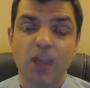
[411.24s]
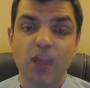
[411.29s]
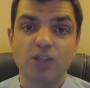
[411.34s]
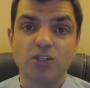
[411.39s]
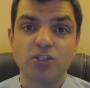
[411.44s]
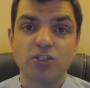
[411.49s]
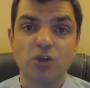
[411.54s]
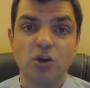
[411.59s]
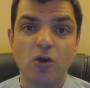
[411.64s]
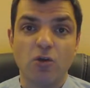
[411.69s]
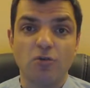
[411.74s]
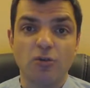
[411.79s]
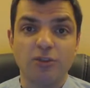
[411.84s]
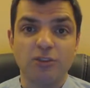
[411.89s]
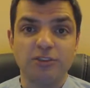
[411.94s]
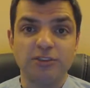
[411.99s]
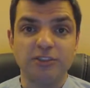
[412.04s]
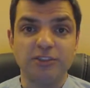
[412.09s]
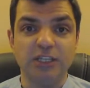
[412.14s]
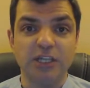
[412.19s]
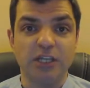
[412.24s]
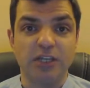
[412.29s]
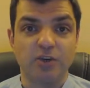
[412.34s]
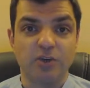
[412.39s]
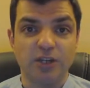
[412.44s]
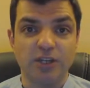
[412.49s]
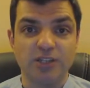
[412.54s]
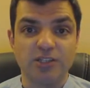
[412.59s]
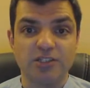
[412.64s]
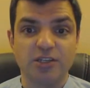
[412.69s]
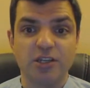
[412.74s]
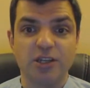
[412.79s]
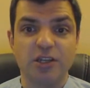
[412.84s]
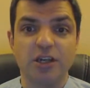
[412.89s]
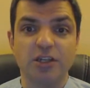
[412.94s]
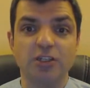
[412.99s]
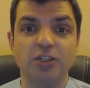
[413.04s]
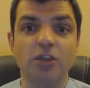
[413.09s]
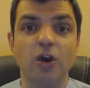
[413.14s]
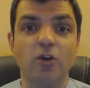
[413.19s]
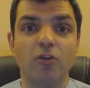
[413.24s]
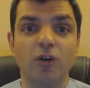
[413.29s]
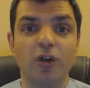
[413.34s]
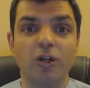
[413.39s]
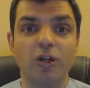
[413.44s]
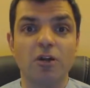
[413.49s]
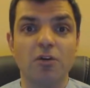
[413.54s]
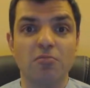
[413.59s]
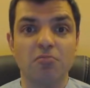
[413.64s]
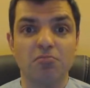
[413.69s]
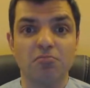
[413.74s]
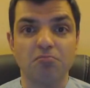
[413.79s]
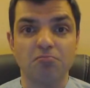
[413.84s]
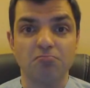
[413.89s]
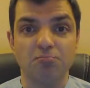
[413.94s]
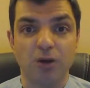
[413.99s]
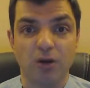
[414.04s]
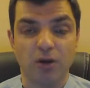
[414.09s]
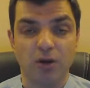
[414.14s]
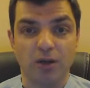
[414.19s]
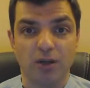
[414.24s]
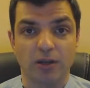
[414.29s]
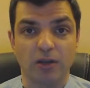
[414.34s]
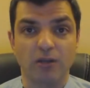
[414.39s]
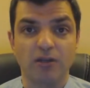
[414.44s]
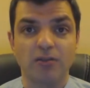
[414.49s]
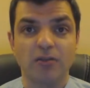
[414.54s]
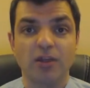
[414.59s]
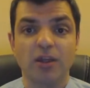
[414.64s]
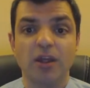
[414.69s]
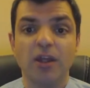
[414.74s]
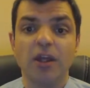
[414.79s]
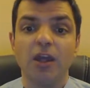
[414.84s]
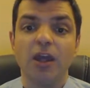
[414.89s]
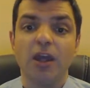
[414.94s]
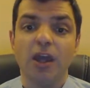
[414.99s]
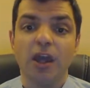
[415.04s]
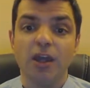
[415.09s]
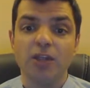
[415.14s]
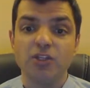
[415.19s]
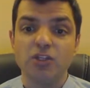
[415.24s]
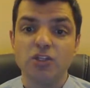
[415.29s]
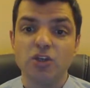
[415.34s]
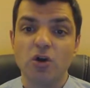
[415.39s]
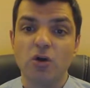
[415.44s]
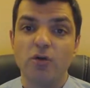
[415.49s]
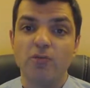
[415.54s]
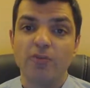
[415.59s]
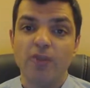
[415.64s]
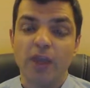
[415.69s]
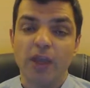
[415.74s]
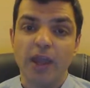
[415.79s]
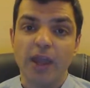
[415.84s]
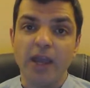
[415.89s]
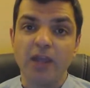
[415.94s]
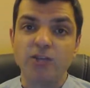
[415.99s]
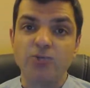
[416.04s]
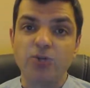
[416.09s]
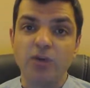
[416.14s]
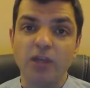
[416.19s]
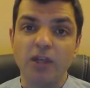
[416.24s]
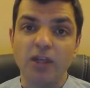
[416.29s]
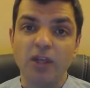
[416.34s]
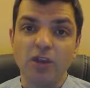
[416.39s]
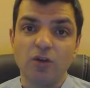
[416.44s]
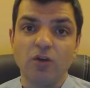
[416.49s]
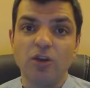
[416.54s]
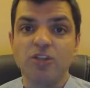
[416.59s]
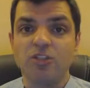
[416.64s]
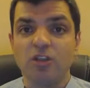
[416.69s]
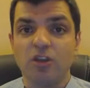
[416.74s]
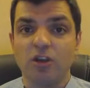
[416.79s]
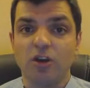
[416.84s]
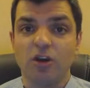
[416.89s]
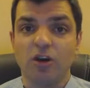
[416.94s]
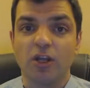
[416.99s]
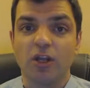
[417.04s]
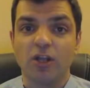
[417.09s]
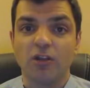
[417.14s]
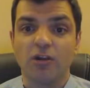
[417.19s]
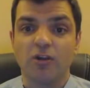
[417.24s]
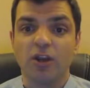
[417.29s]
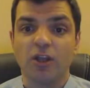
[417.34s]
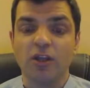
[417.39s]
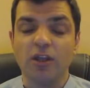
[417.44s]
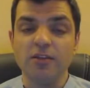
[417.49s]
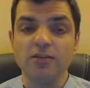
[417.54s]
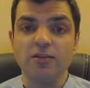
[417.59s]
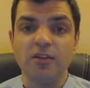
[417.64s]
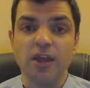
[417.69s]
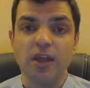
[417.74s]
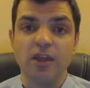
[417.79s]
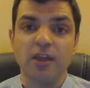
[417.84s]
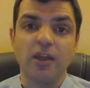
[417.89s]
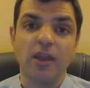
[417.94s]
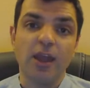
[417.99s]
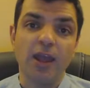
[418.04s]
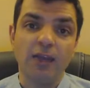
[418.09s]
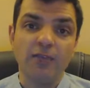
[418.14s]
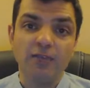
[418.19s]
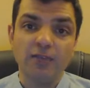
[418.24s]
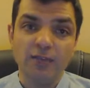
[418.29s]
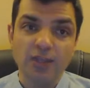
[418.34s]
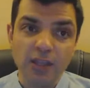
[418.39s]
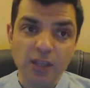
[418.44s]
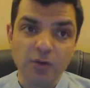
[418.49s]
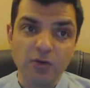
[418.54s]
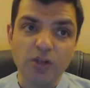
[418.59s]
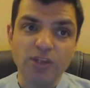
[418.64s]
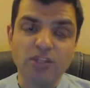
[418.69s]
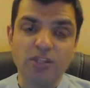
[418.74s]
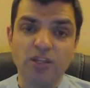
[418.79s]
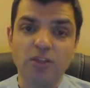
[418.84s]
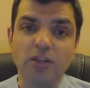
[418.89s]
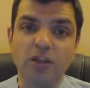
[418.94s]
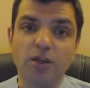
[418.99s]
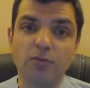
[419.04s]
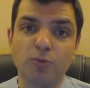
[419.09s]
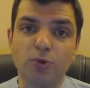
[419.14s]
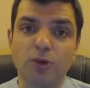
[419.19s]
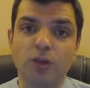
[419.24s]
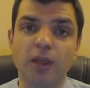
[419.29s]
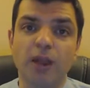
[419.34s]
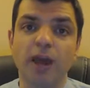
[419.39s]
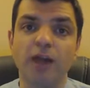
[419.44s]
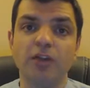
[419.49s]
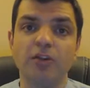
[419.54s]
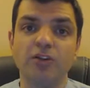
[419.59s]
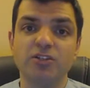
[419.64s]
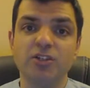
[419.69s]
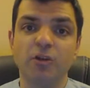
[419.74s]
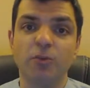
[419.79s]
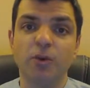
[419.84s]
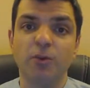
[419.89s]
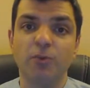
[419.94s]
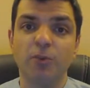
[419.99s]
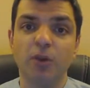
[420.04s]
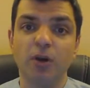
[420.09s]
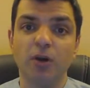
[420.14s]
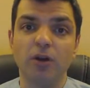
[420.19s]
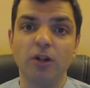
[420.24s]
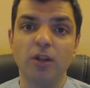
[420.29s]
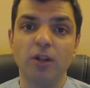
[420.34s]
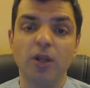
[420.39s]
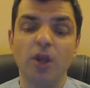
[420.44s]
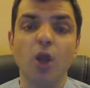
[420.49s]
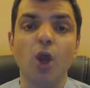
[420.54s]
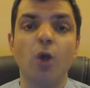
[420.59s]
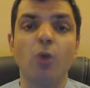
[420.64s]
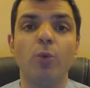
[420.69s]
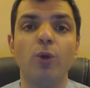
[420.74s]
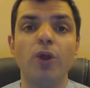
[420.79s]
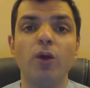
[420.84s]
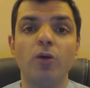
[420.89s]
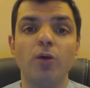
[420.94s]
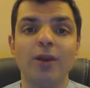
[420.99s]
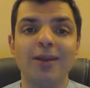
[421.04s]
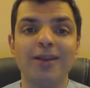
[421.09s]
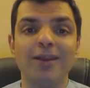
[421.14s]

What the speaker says: And so decreased caloric burn. And so as we're increasing our caloric intake and decreasing the number of calories that we're burning, we are